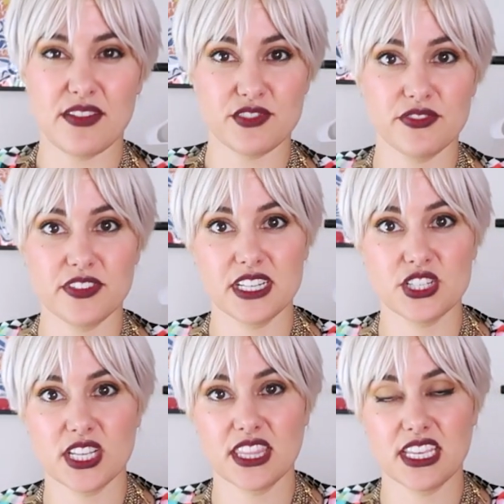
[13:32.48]
after
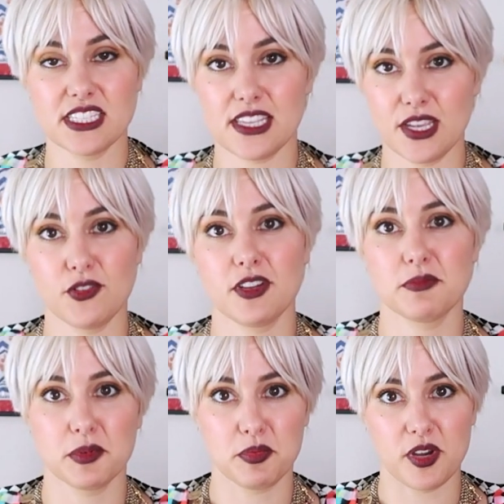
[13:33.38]
finishing this
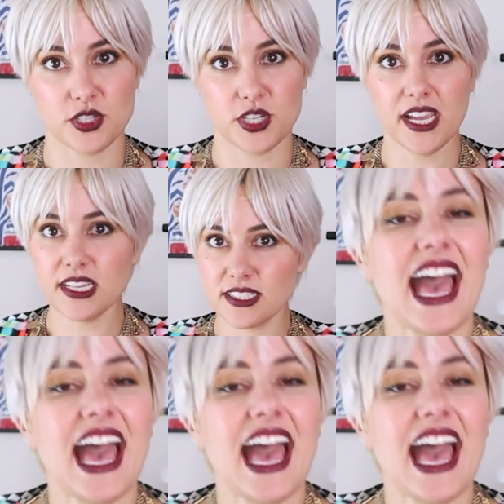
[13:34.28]
incredible project?